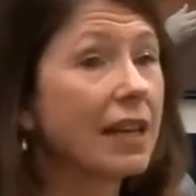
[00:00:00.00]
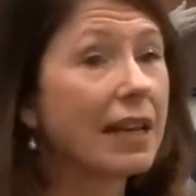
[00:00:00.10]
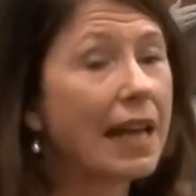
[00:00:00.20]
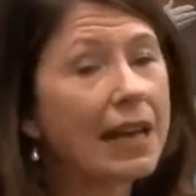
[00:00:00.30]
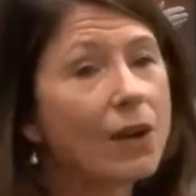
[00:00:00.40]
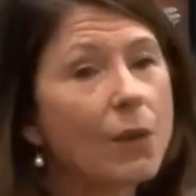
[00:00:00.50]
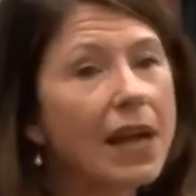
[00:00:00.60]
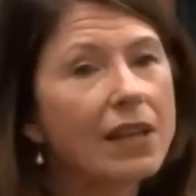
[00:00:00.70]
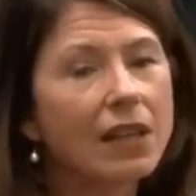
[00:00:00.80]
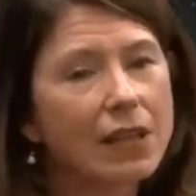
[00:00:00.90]
And, and, in a
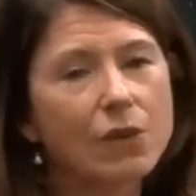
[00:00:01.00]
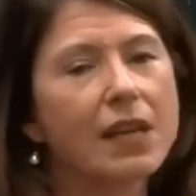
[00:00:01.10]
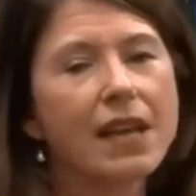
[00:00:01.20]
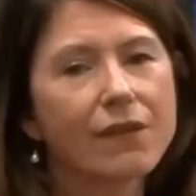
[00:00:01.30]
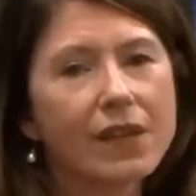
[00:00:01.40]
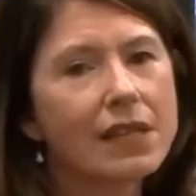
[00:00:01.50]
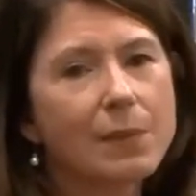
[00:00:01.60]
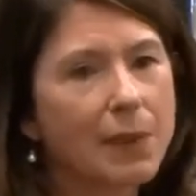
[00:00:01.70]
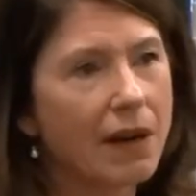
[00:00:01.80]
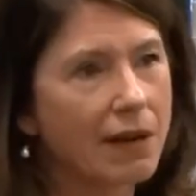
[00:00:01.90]
way, like you can't
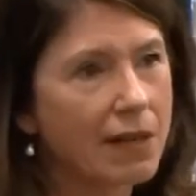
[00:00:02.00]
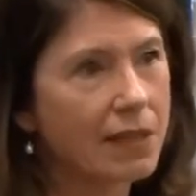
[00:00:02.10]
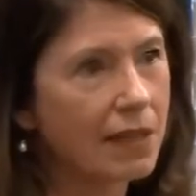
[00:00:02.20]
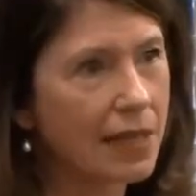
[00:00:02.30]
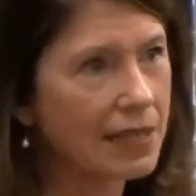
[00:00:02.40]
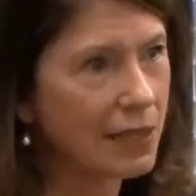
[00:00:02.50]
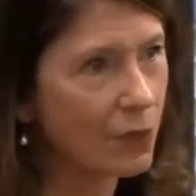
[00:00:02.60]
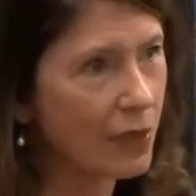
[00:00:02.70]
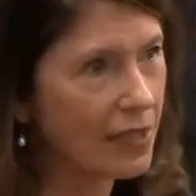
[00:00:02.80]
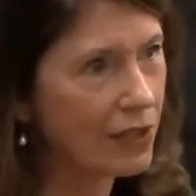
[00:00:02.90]
visit Paris in
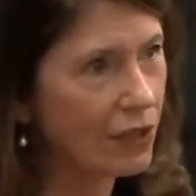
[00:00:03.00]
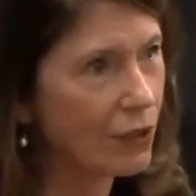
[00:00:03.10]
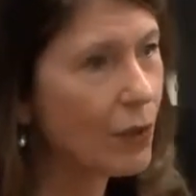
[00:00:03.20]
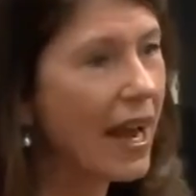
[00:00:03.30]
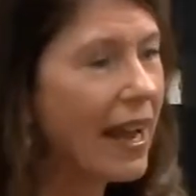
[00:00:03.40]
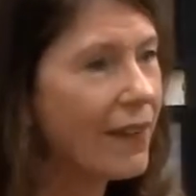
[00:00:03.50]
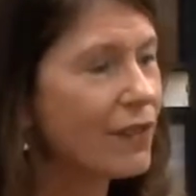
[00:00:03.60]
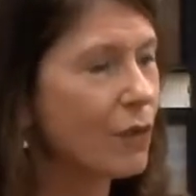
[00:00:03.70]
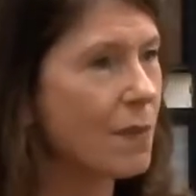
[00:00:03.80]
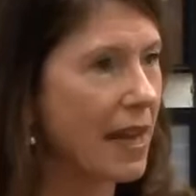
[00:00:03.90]
1922. You
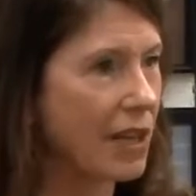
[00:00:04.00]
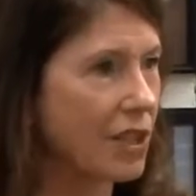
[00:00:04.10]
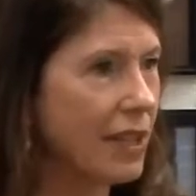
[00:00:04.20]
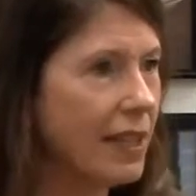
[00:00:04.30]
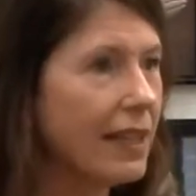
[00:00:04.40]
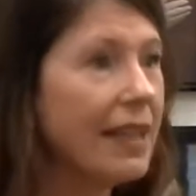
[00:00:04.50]
have to imagine it.